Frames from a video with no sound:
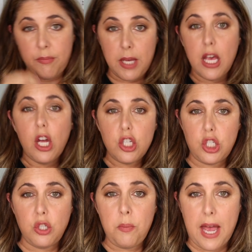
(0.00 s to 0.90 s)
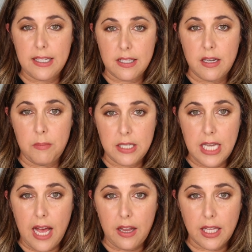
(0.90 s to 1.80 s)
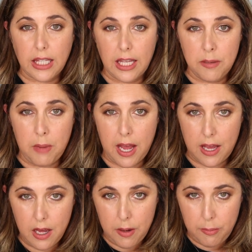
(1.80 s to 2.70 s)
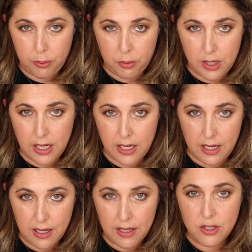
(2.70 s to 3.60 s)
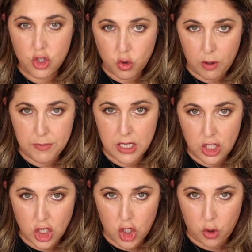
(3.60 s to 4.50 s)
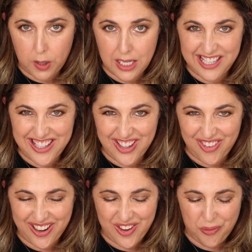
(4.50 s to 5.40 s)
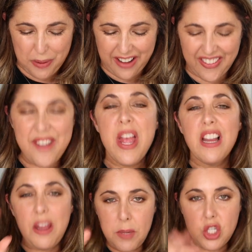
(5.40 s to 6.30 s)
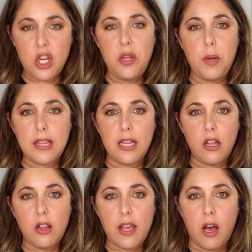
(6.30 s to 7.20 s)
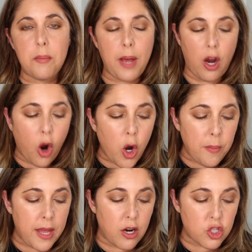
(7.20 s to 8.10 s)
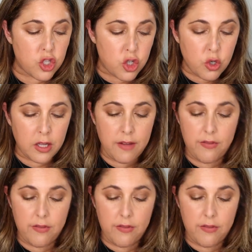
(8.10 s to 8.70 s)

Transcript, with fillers: me two mattes and a metallic in my pre-scripted curated curator palette. Let me show you what they look like on my arm. They are certainly